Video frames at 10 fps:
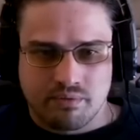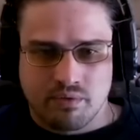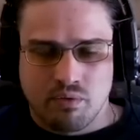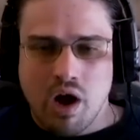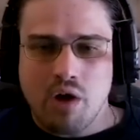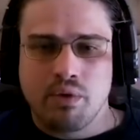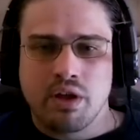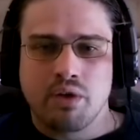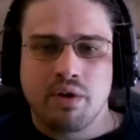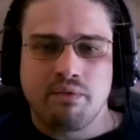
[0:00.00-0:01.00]
Well,
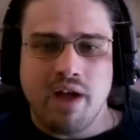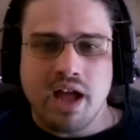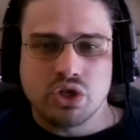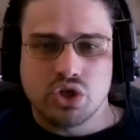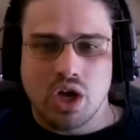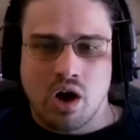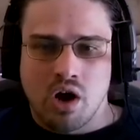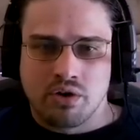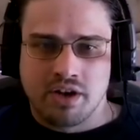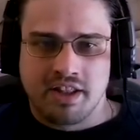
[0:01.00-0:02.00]
we revenged
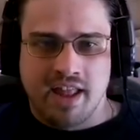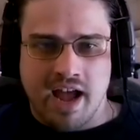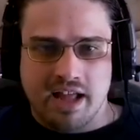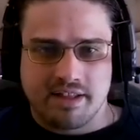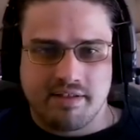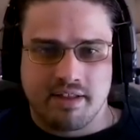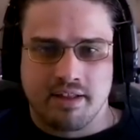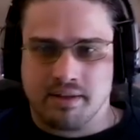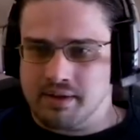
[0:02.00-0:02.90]
our death.